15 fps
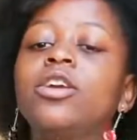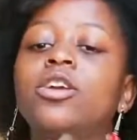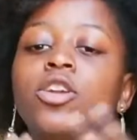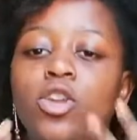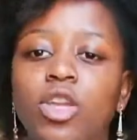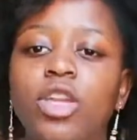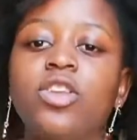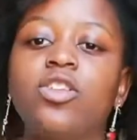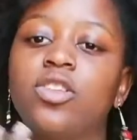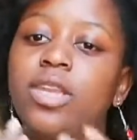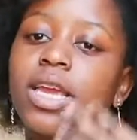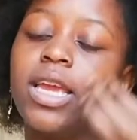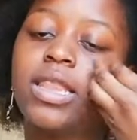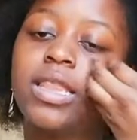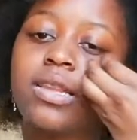You need to take
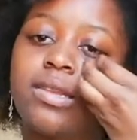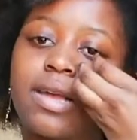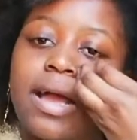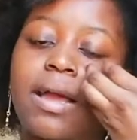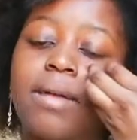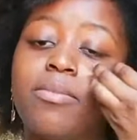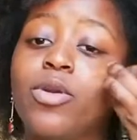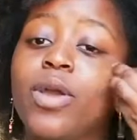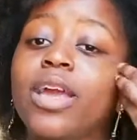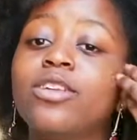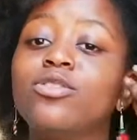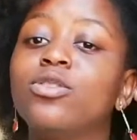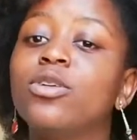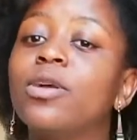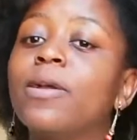in the time. Your hair is
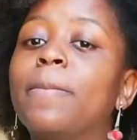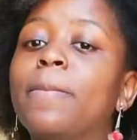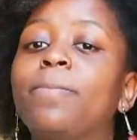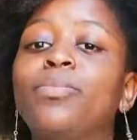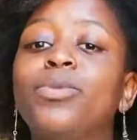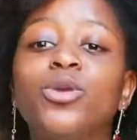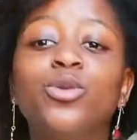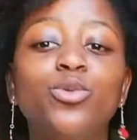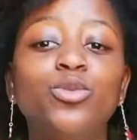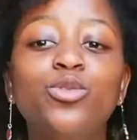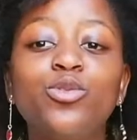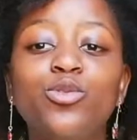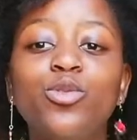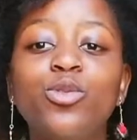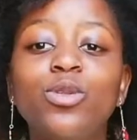
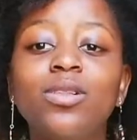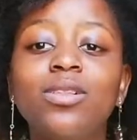beautiful.